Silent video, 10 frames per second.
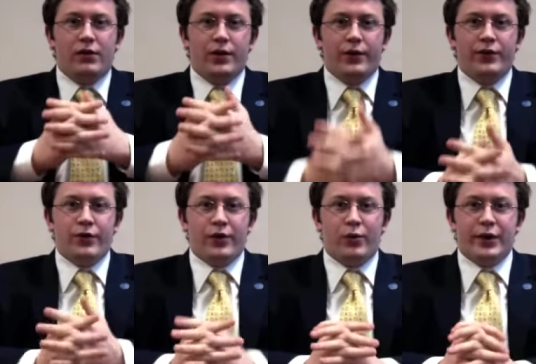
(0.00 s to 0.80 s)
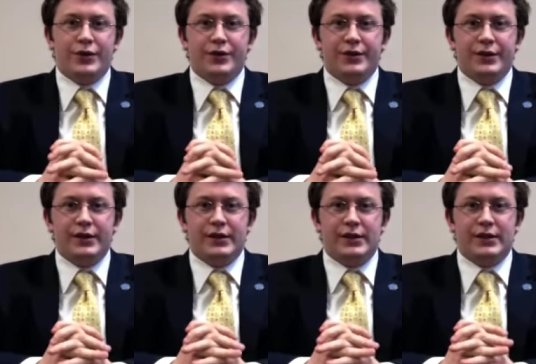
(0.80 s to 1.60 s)
Division of the question
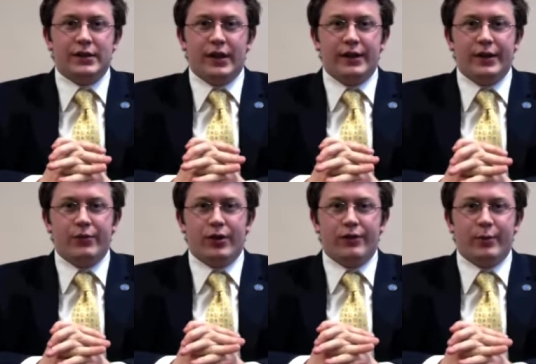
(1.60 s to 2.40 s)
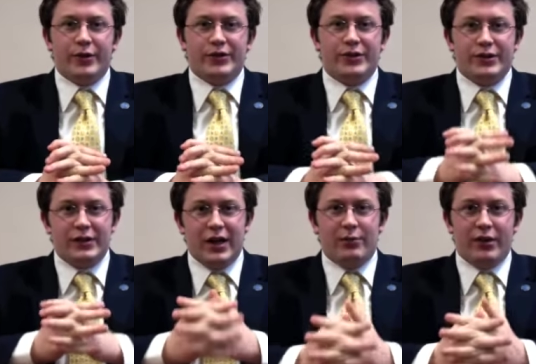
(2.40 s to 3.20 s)
is likely one of the most
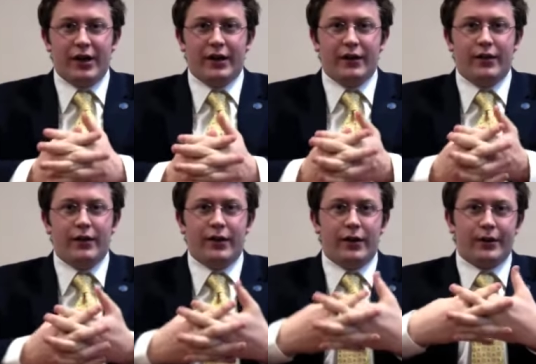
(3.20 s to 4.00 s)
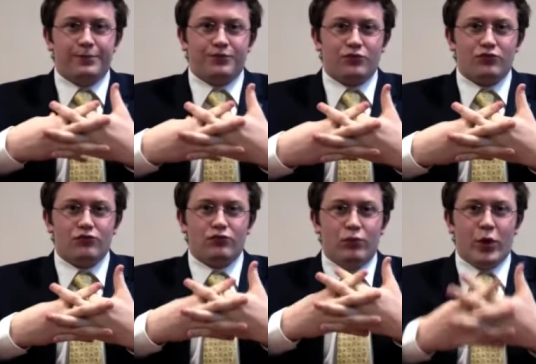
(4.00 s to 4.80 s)
complicated
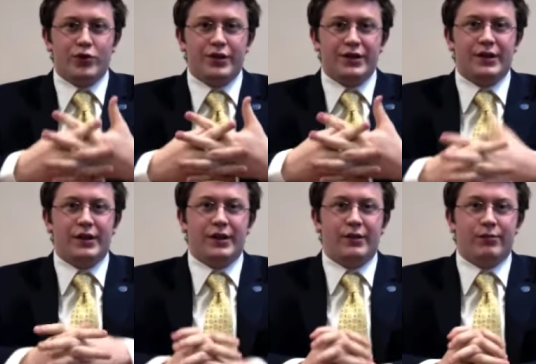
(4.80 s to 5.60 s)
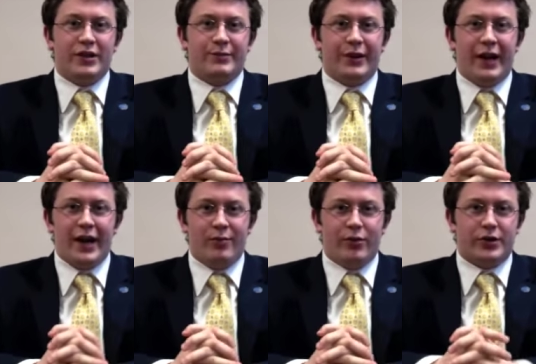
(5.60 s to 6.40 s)
motions in the MSUMUN
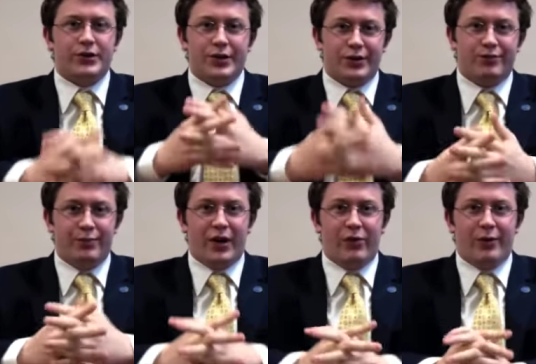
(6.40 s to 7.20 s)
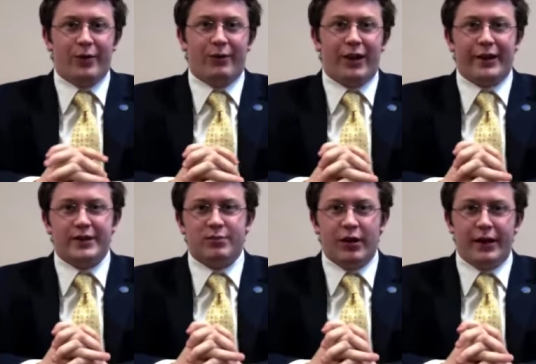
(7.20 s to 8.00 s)
handbook, so bear with me while I
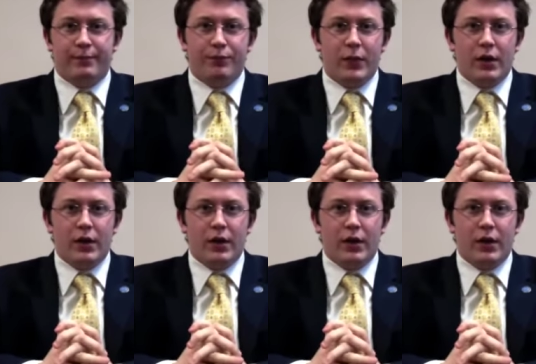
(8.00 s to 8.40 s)
explain.